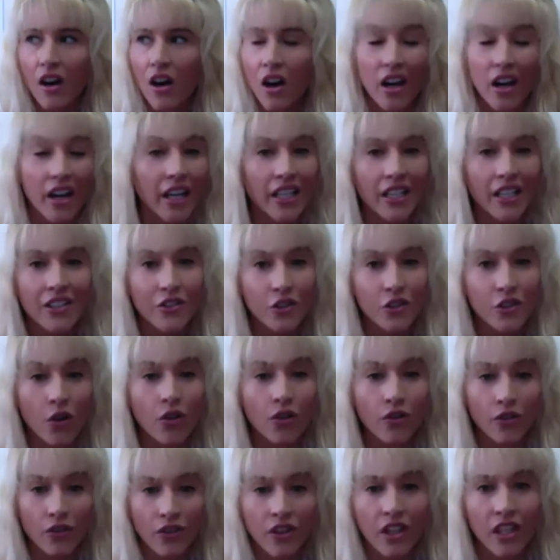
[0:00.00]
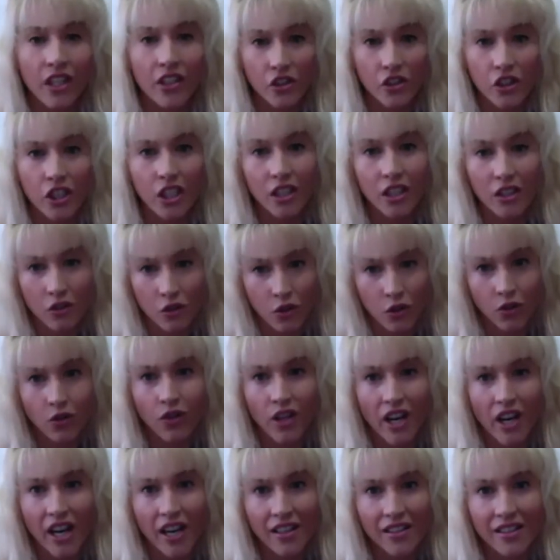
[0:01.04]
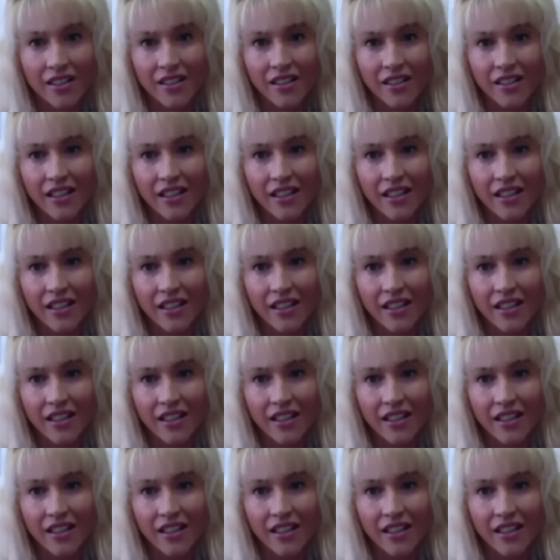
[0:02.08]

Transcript: I don't think she can do that.